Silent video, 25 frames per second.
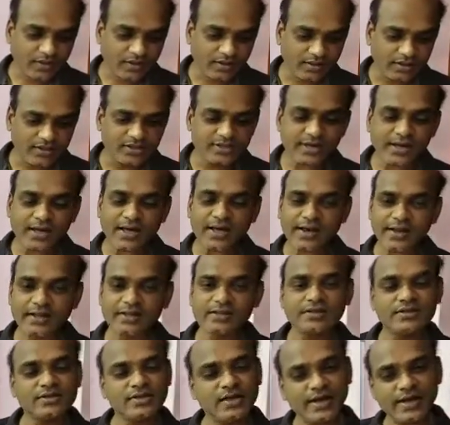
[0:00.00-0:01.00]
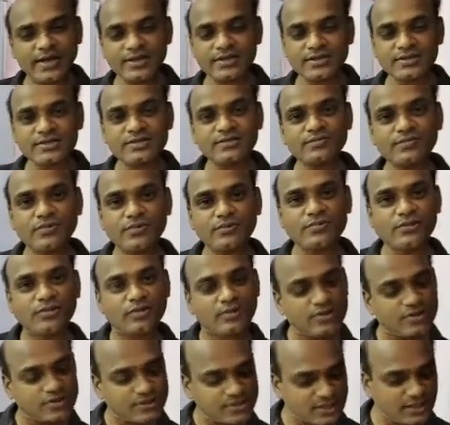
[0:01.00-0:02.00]
These arises from the
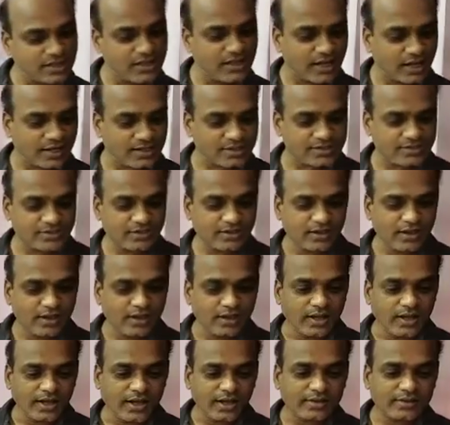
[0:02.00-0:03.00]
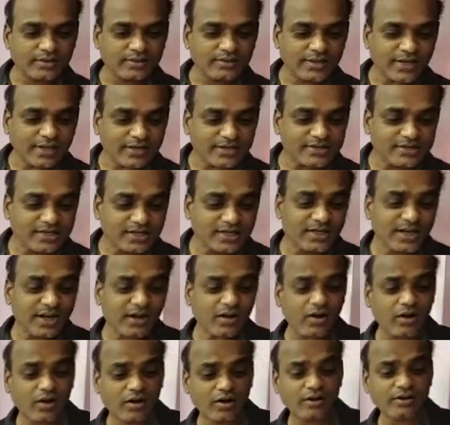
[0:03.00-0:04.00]
signals. That
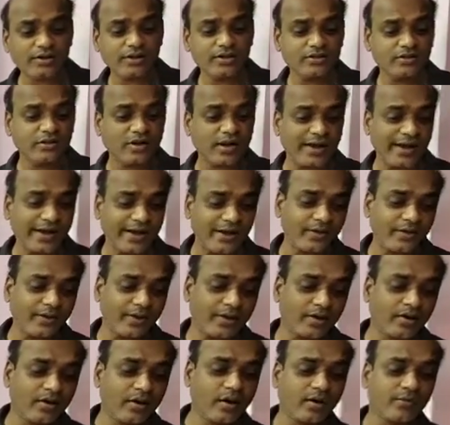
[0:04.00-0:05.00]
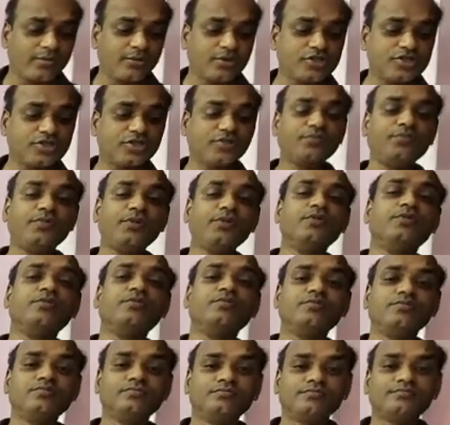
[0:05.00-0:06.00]
signal occur in the header of the CPU.
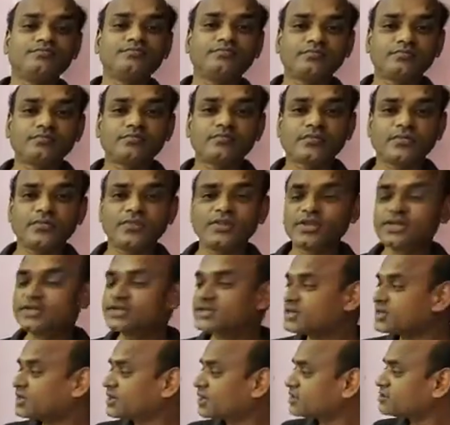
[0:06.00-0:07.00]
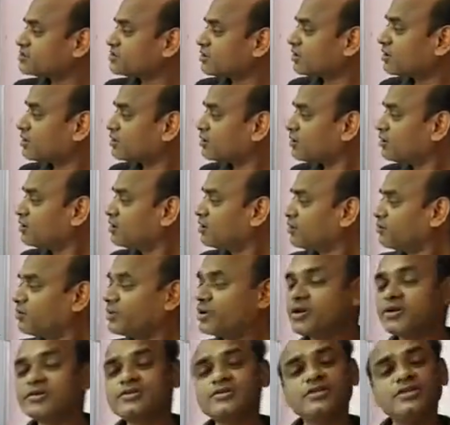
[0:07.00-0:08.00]
These signals occur
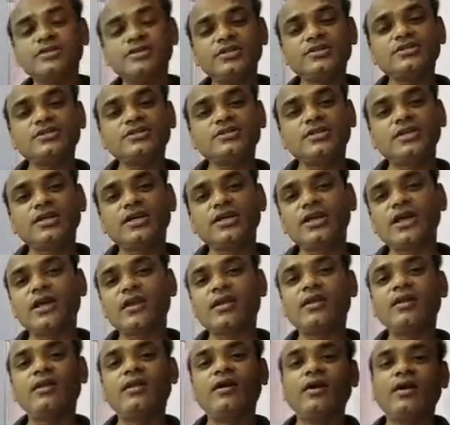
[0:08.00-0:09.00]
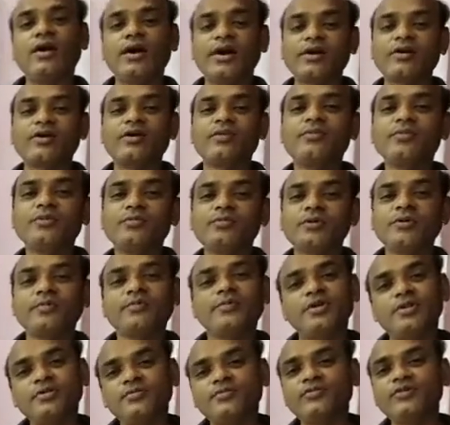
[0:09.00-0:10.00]
because each signal are coming
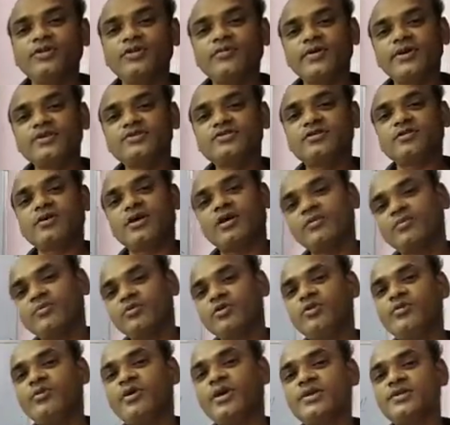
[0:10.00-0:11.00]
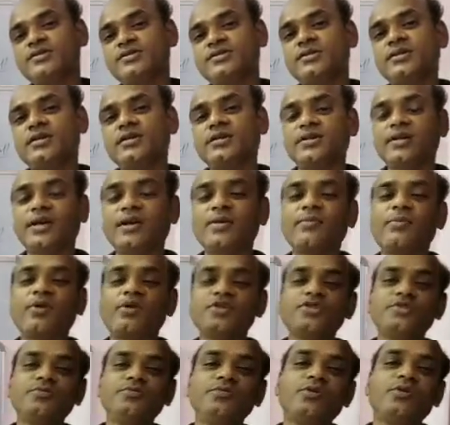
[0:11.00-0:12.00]
from input device or output device that
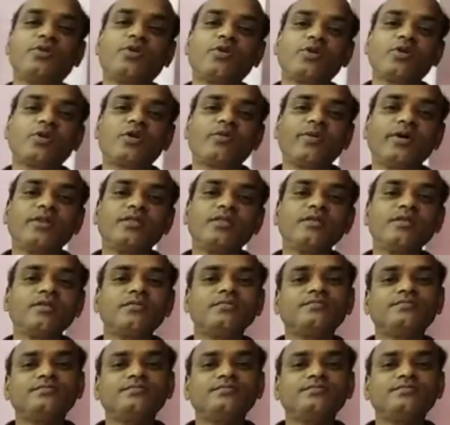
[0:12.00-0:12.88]
must be controlled by the